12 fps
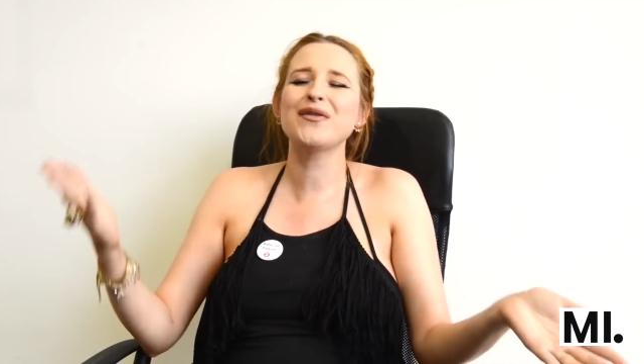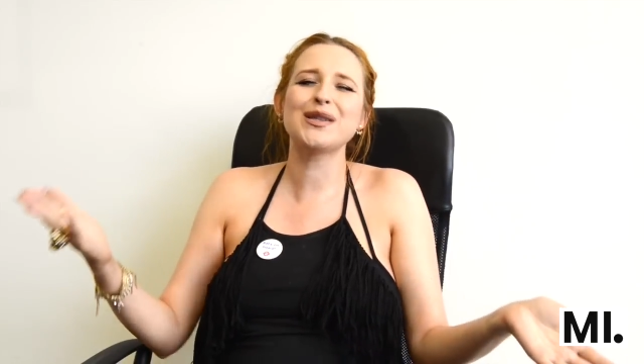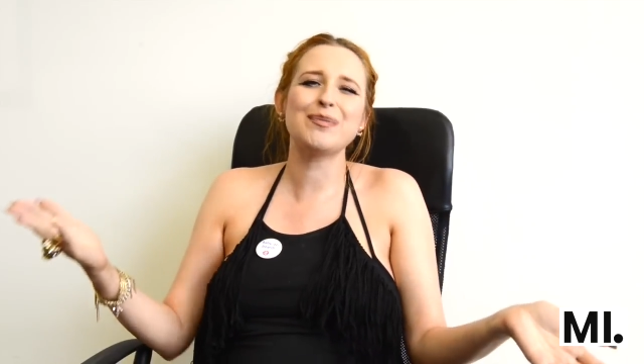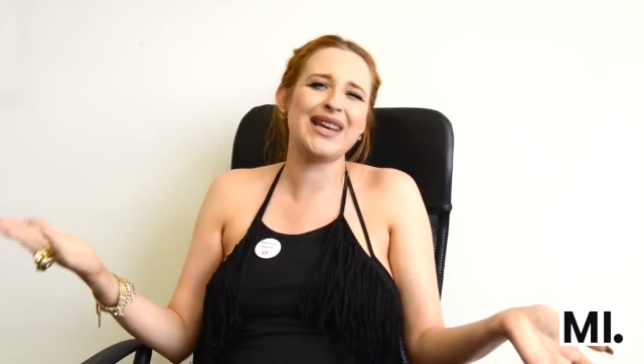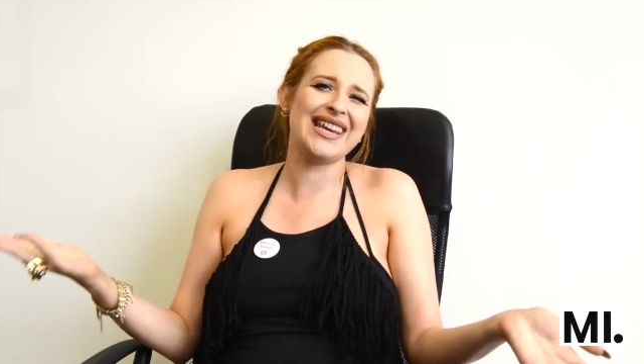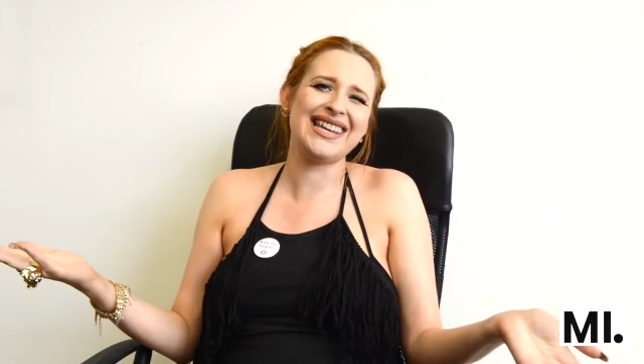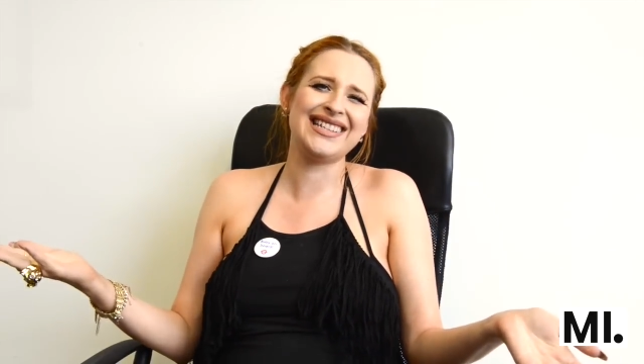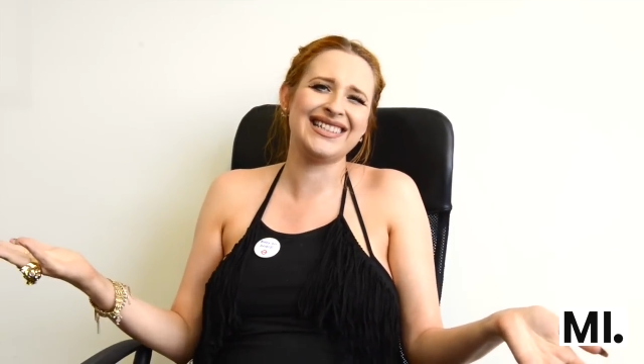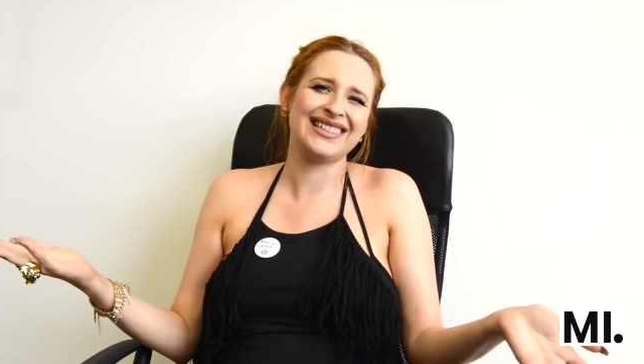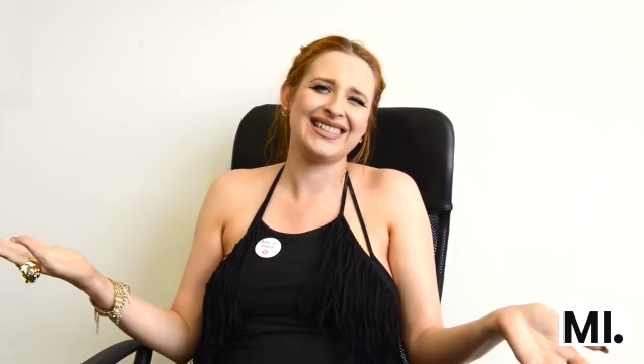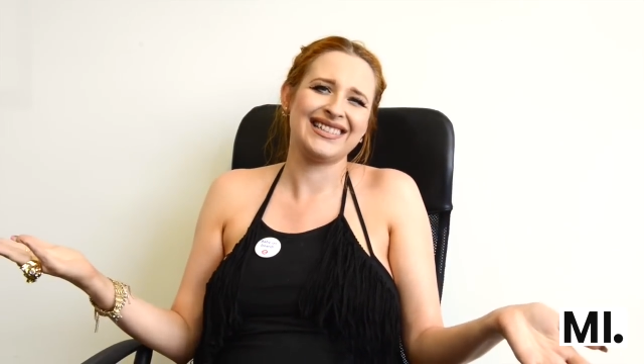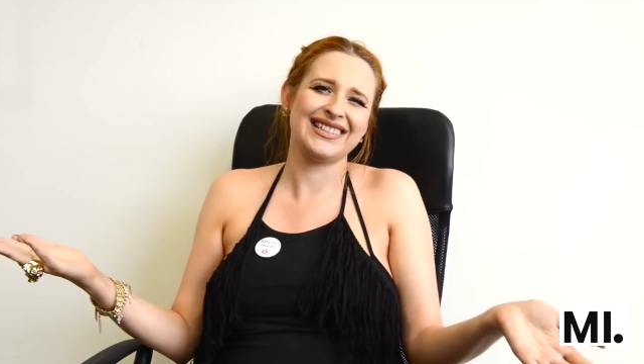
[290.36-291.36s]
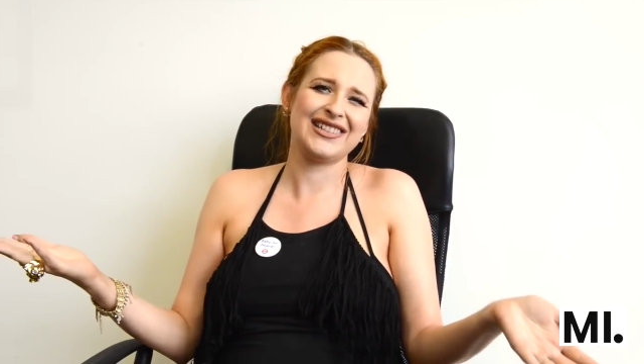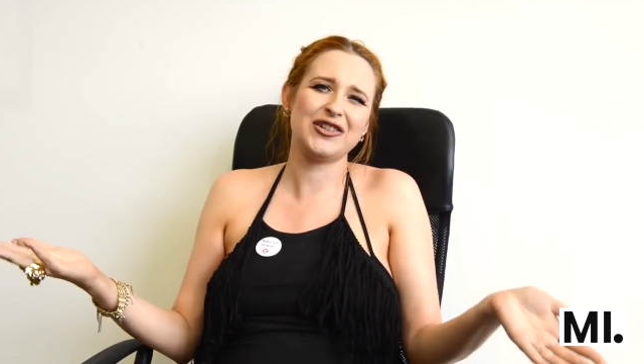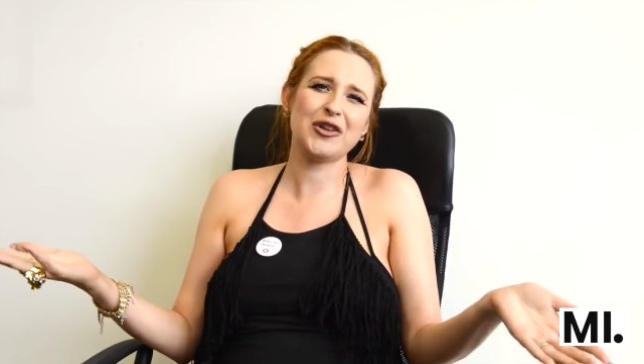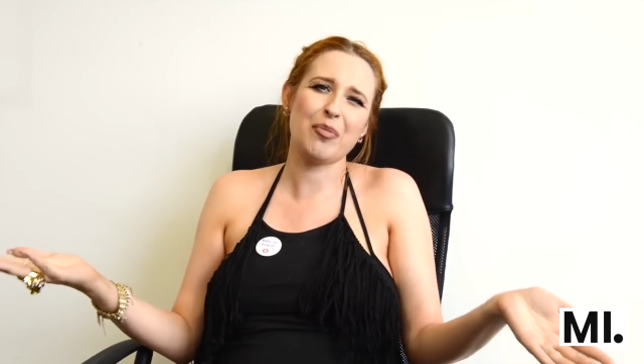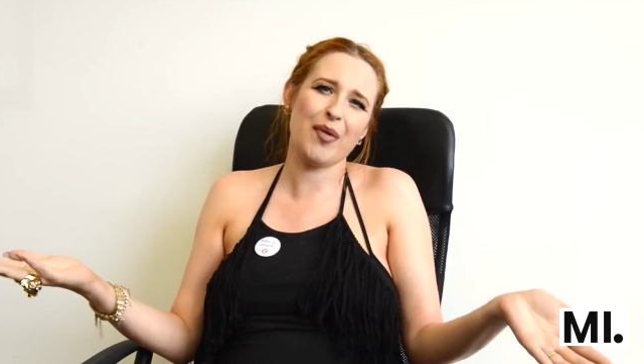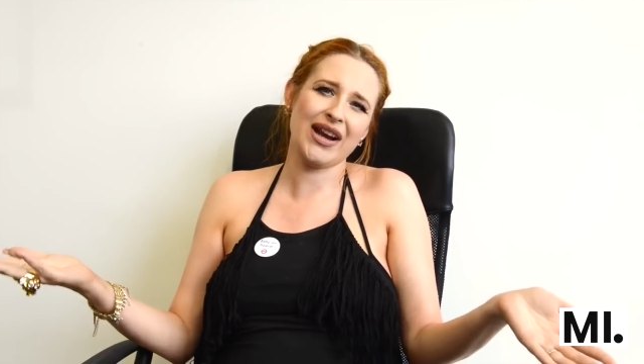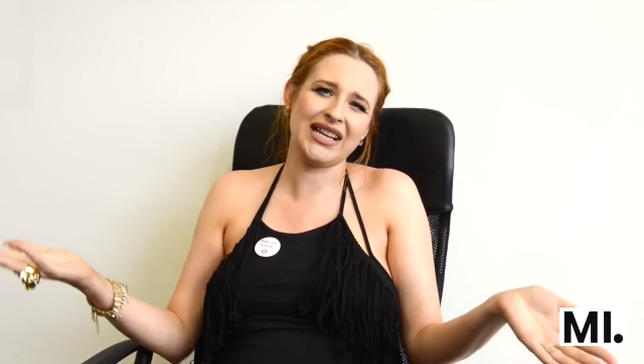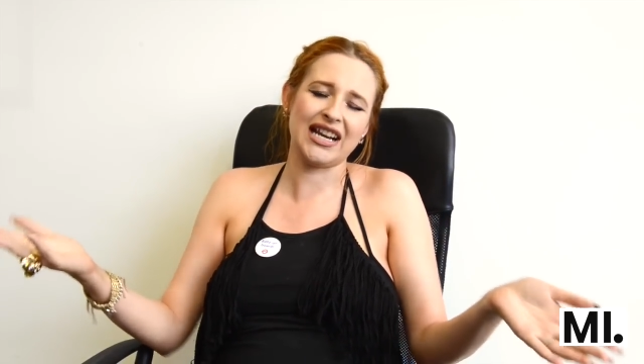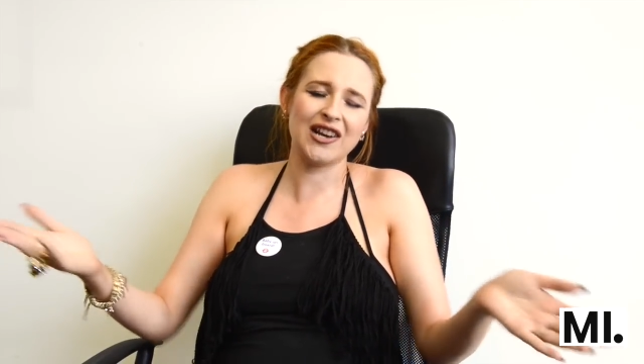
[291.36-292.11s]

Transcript: speed because you're pregnant,